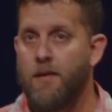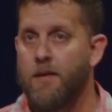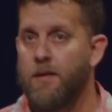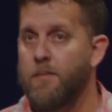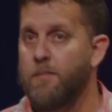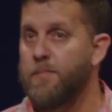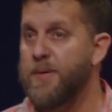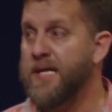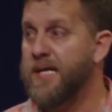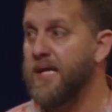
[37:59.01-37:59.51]

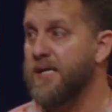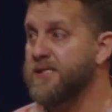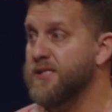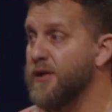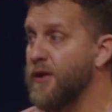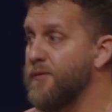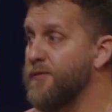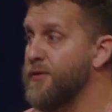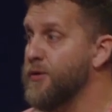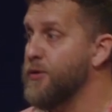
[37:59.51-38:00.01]
because
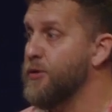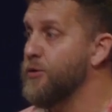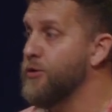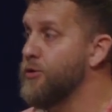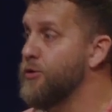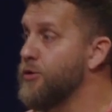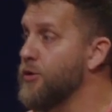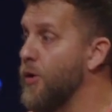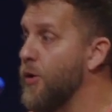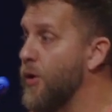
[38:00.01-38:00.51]
of
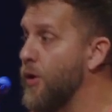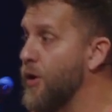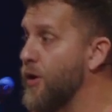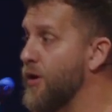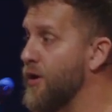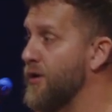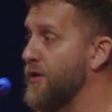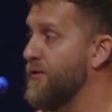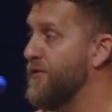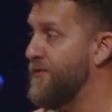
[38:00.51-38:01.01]

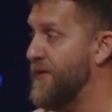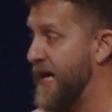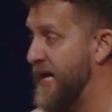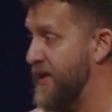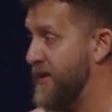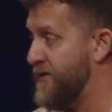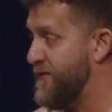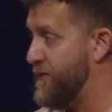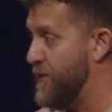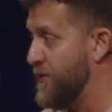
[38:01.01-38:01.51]
your
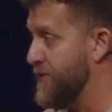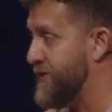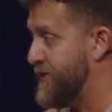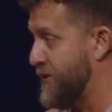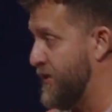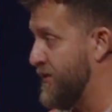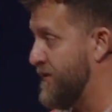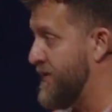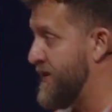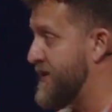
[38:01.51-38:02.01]
faithful
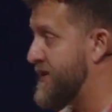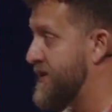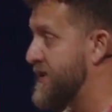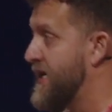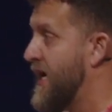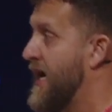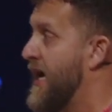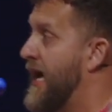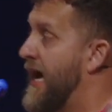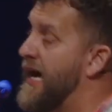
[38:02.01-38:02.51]
service
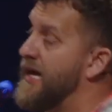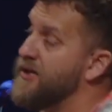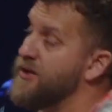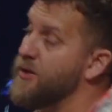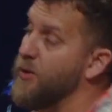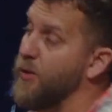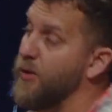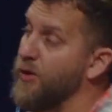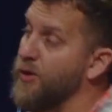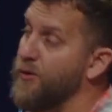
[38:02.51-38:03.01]
and
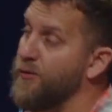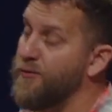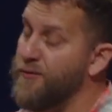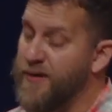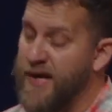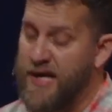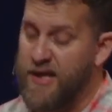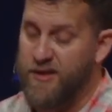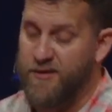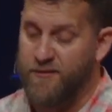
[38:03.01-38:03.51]
your
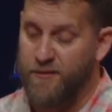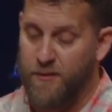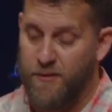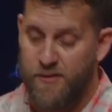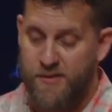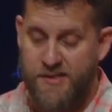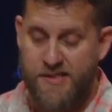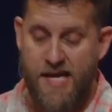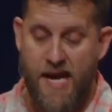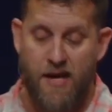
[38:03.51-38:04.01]

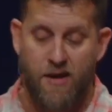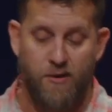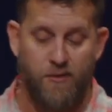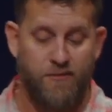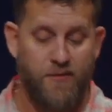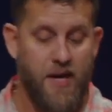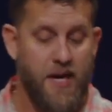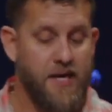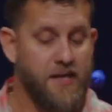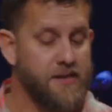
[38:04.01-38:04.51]
faithful
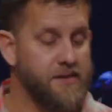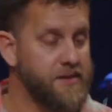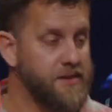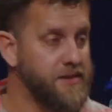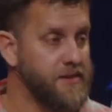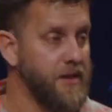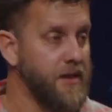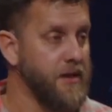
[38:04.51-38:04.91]
sacrifice,